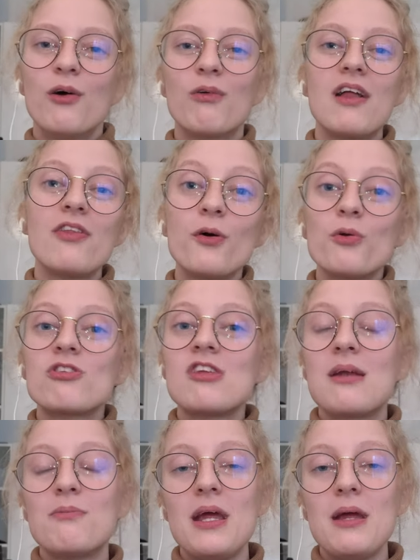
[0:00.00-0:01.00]
while those
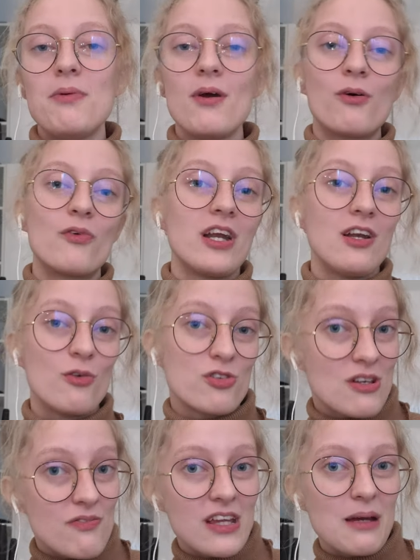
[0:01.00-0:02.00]
that maybe already know
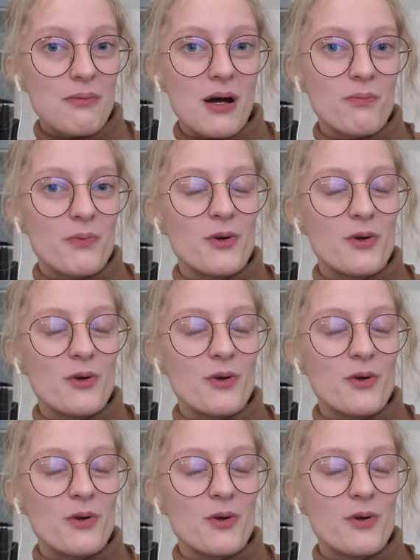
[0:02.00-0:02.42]
something about